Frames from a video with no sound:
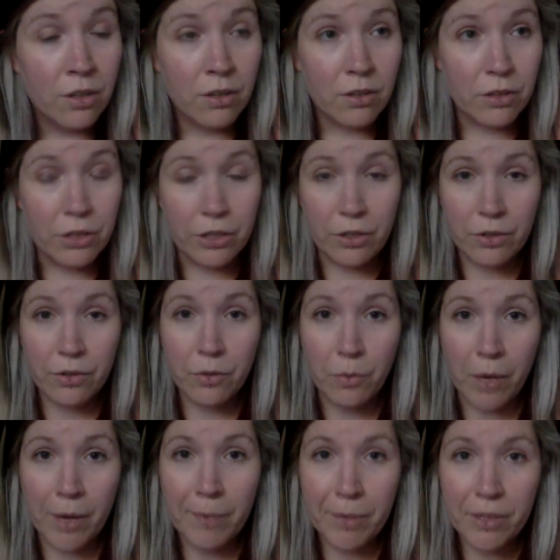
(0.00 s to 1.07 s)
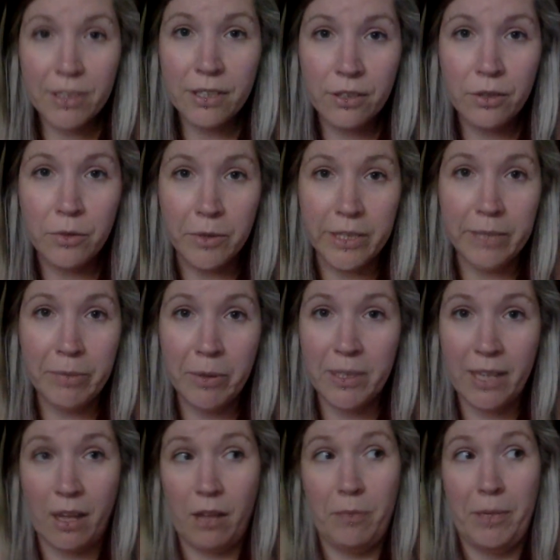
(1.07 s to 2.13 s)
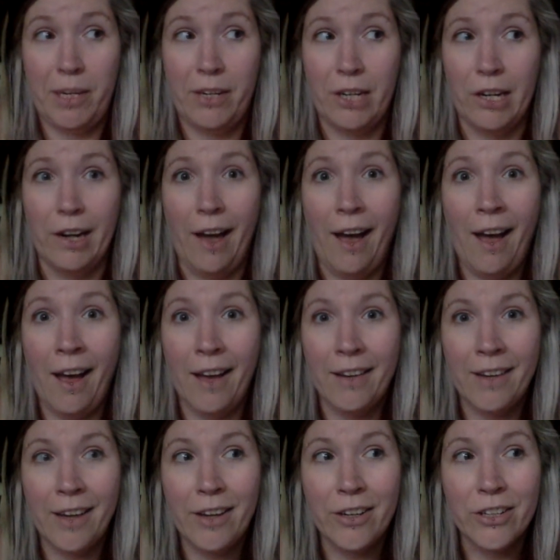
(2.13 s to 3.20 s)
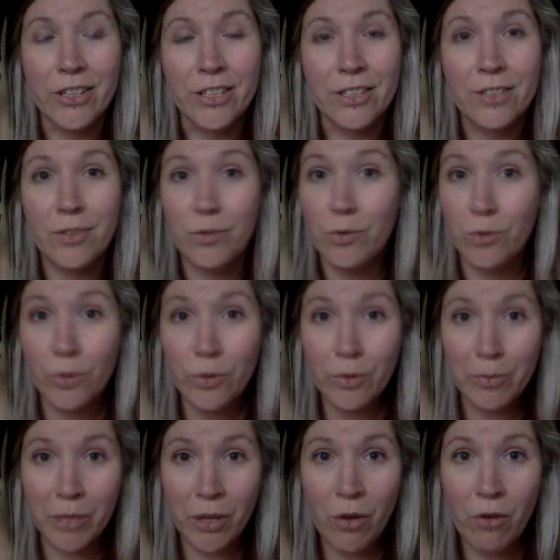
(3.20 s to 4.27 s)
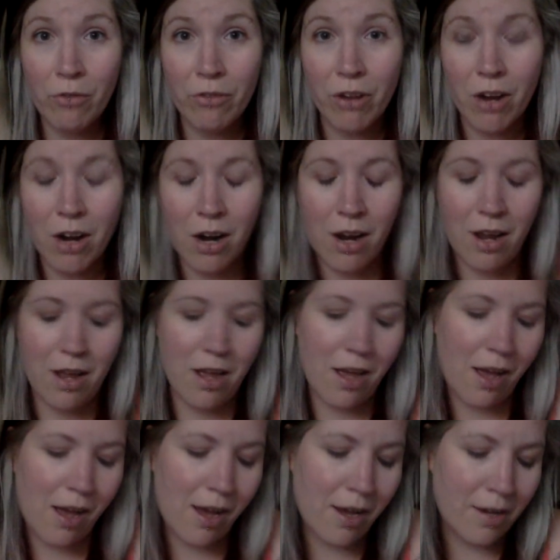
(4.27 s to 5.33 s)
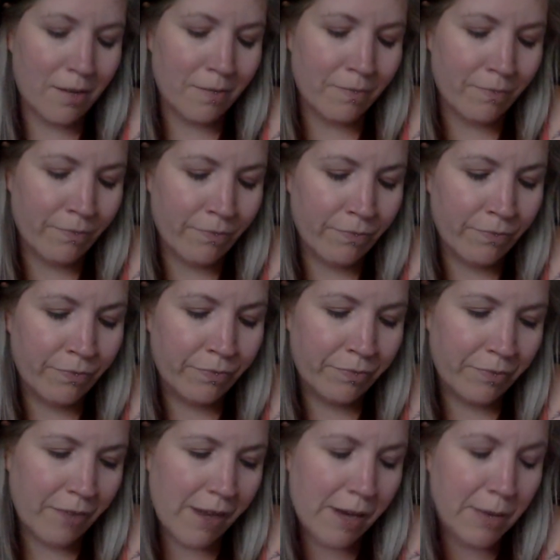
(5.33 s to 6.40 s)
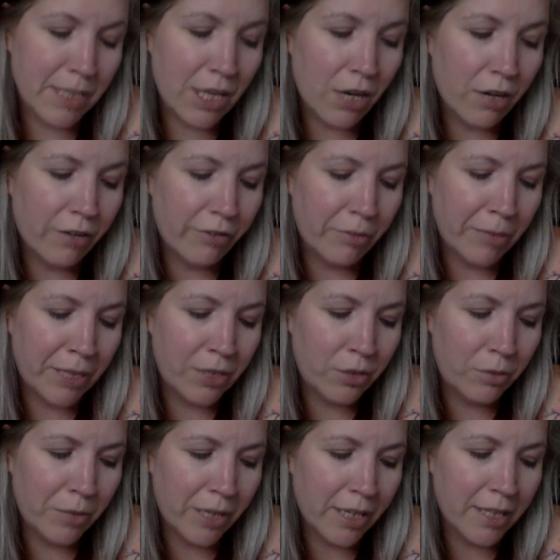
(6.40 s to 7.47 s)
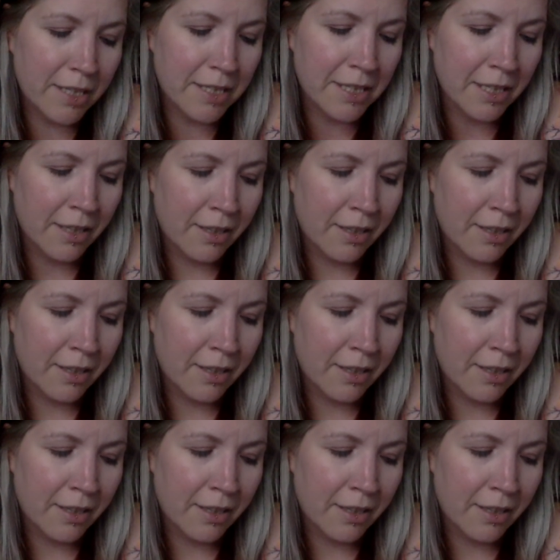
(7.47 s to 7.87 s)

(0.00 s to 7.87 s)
You're the one person who was supposed to help me and you're not. Now you're just screwing me over. And it was hard for me too, because